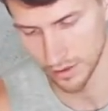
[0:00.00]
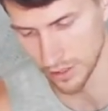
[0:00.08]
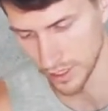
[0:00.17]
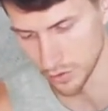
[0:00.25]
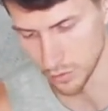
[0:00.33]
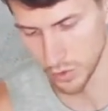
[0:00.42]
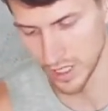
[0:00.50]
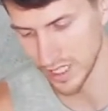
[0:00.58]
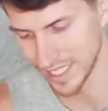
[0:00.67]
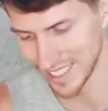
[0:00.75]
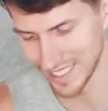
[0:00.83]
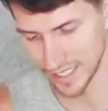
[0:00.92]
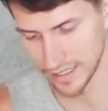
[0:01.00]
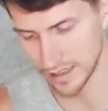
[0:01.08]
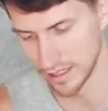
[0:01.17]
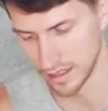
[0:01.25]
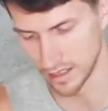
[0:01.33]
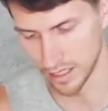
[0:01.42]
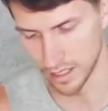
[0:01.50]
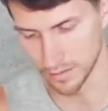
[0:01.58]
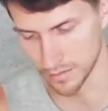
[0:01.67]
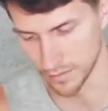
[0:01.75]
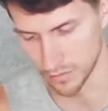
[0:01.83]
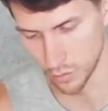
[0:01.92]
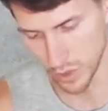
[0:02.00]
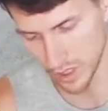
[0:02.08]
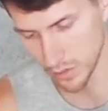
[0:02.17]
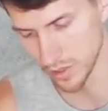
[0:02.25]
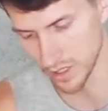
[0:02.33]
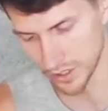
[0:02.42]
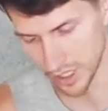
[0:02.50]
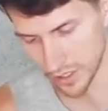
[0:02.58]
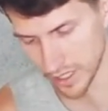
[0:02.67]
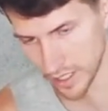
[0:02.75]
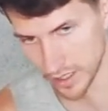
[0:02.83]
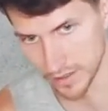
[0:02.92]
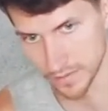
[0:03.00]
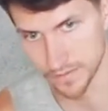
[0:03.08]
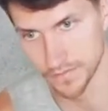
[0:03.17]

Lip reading: trying to really hit the thumb, really try to hit it.